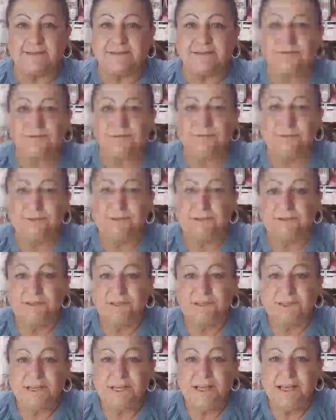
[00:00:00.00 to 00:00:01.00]
So,
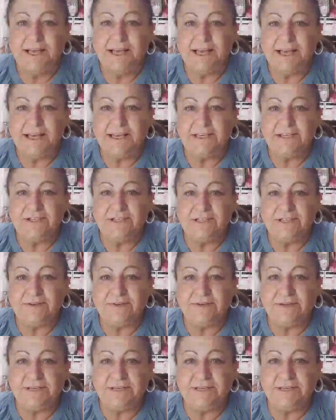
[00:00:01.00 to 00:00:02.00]
hi,
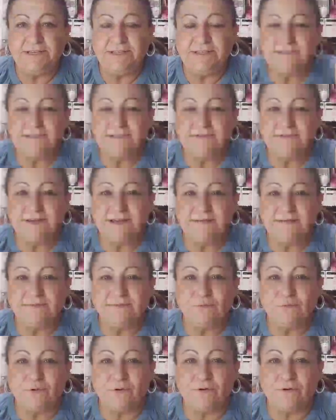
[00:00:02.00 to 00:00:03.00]
Sherry Craft
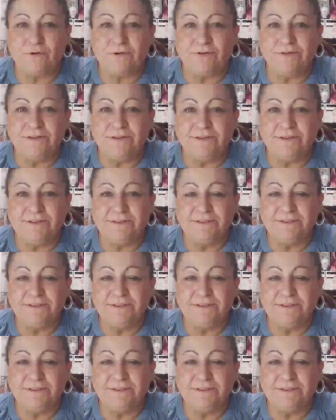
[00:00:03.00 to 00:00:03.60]
World.